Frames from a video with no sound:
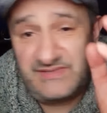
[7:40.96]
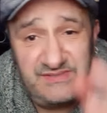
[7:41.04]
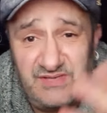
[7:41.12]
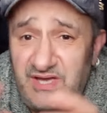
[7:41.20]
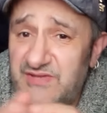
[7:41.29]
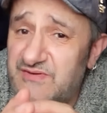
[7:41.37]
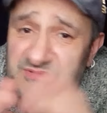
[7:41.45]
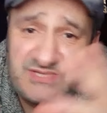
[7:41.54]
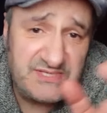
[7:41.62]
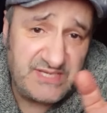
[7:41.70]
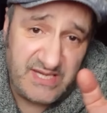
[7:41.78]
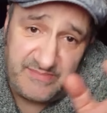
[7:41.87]
neither of them's
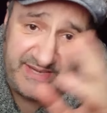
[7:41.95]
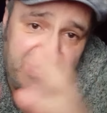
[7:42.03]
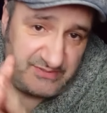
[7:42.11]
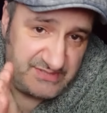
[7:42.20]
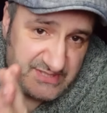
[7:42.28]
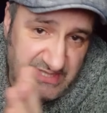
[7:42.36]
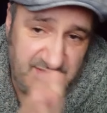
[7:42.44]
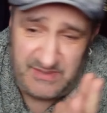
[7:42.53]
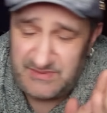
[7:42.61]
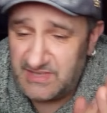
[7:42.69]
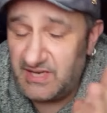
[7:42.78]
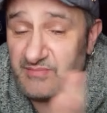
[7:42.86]
going to take a backward step.
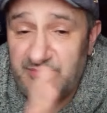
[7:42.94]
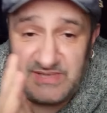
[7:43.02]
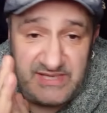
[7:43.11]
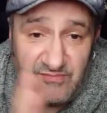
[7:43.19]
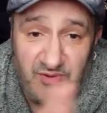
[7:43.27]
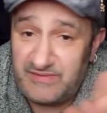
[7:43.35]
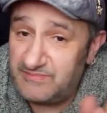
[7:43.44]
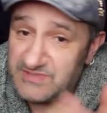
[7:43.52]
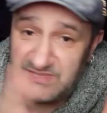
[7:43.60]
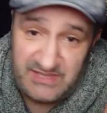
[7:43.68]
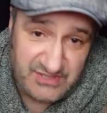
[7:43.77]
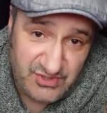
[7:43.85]
I can't believe one of
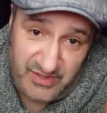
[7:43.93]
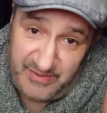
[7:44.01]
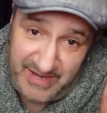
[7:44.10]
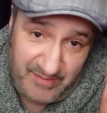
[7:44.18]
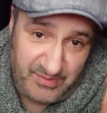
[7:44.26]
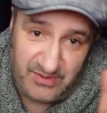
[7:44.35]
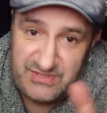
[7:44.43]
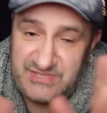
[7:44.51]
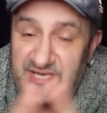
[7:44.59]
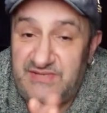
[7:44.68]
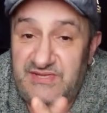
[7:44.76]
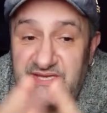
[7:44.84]
them's going to try and outbox
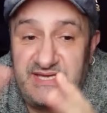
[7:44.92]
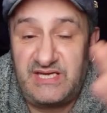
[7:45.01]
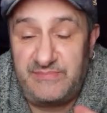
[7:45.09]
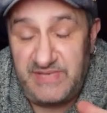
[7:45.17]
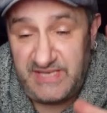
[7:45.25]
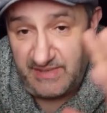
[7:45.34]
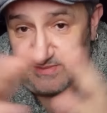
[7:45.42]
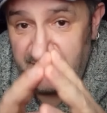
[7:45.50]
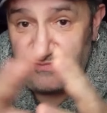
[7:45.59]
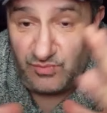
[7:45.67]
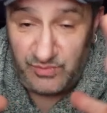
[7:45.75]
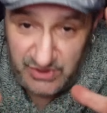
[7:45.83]
the other. They're going to be coming
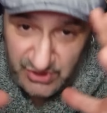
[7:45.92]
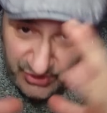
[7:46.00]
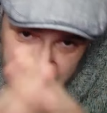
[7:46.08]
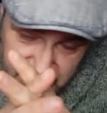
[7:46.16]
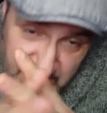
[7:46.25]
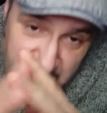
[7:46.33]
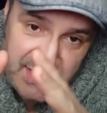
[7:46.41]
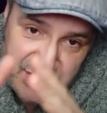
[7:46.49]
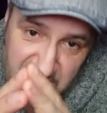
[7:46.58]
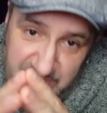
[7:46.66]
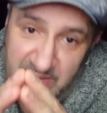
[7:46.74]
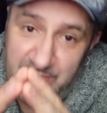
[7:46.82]
forward, looking. It's
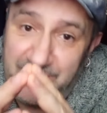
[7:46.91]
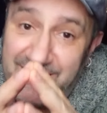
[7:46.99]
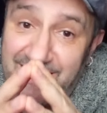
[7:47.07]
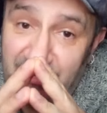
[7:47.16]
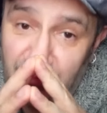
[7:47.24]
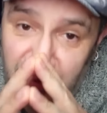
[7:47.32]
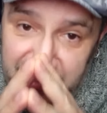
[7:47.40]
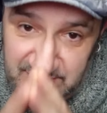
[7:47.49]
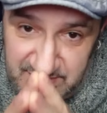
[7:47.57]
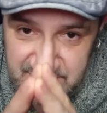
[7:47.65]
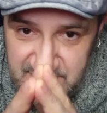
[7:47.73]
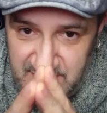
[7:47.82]
going to be a battle of
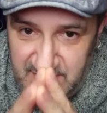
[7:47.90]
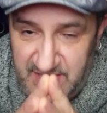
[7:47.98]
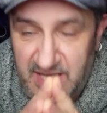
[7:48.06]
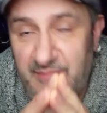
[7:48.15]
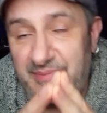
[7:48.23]
wills, a